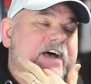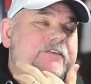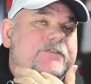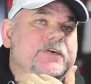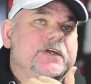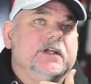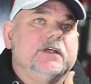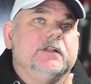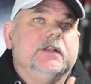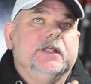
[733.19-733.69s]

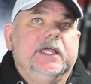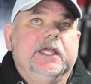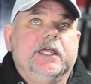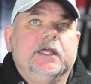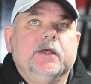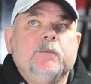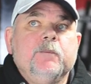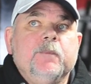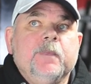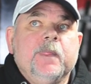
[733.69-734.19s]

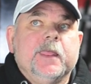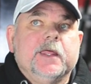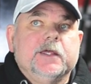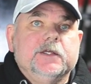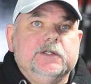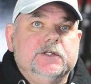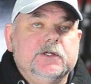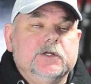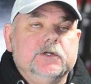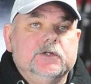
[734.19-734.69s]
definitely
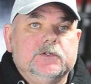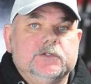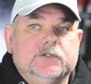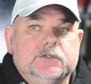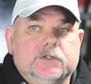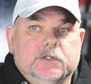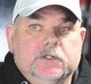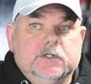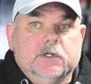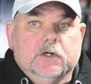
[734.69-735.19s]

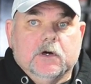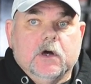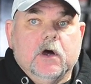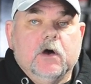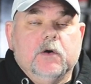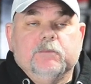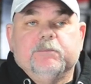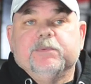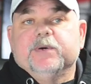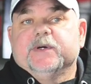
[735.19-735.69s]
use your
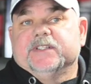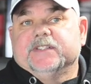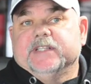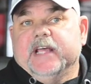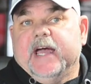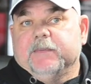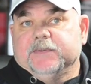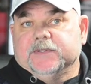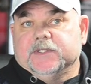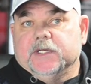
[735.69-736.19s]
own
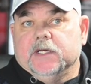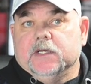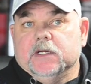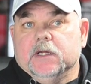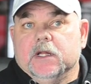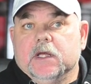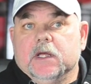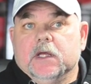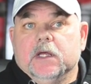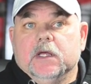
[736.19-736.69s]

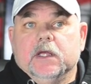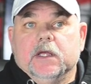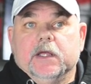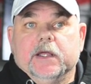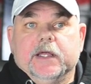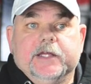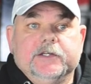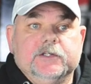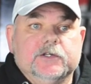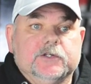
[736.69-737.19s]
perception
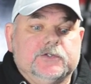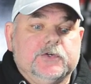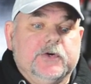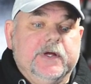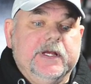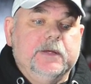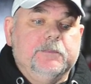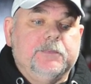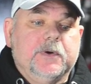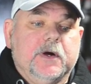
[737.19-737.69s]
and your
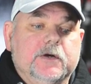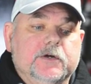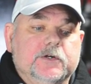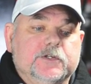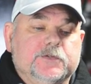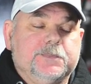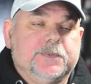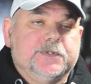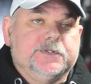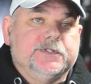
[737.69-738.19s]
training
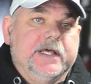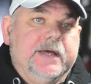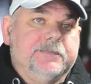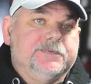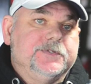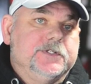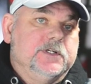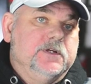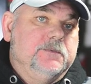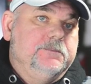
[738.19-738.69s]
partner's
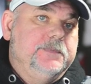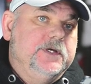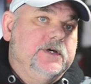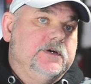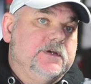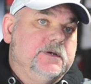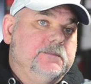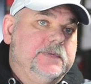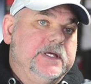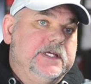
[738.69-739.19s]
perception to be
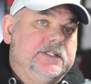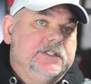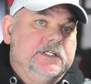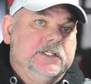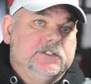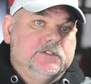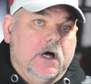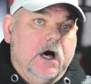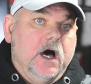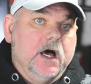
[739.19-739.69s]
able to make
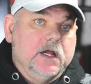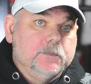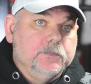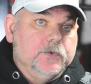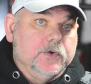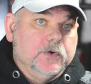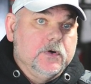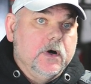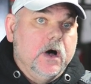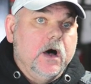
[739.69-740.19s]
these
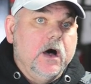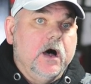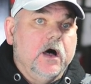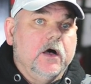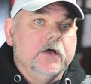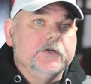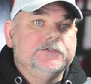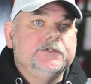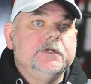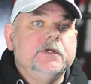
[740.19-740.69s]
audible
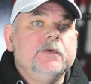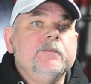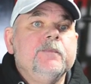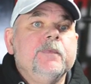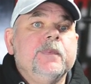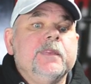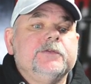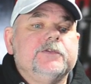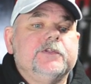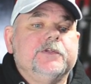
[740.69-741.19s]
calls
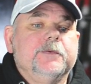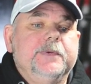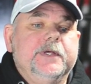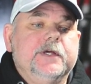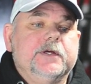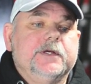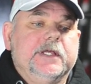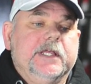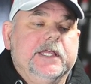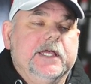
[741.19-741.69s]
to
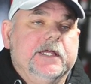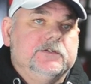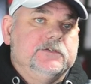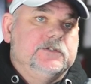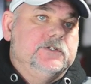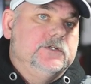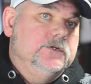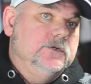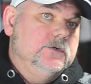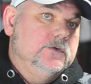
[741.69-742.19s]
be able to
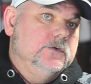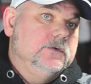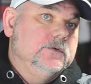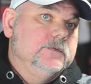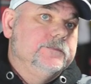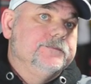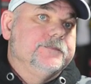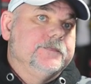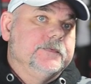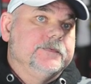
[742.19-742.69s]
get
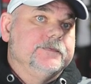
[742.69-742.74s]
two,